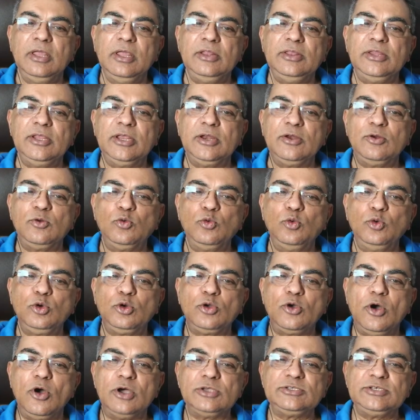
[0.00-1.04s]
Then root
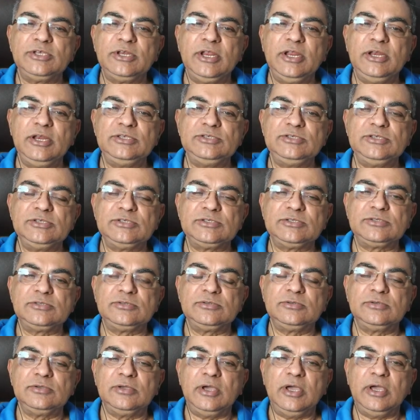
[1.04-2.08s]
cause
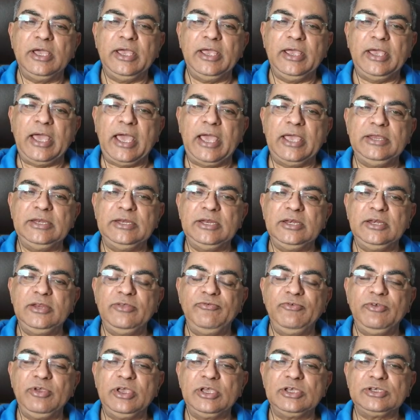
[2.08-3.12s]
analysis,
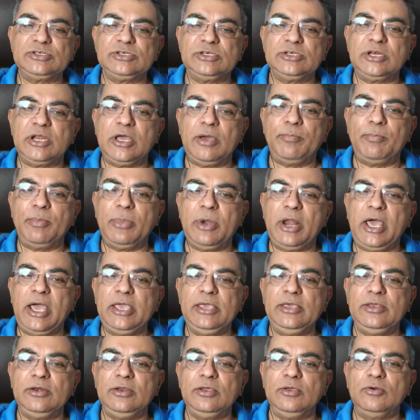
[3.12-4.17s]
identification, apply
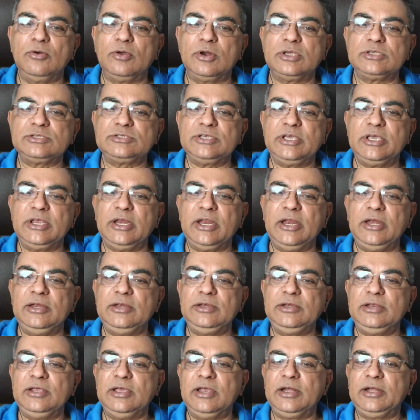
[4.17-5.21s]
rigorous
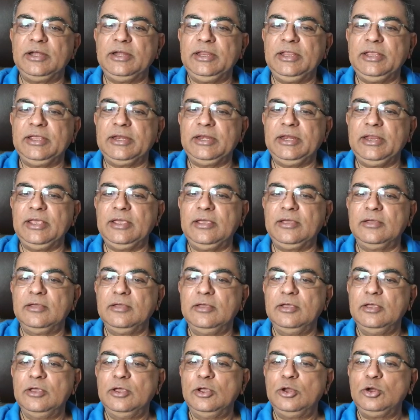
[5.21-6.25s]
analytical technique
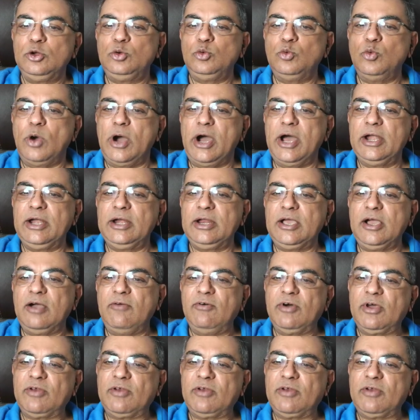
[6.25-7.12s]
to uncover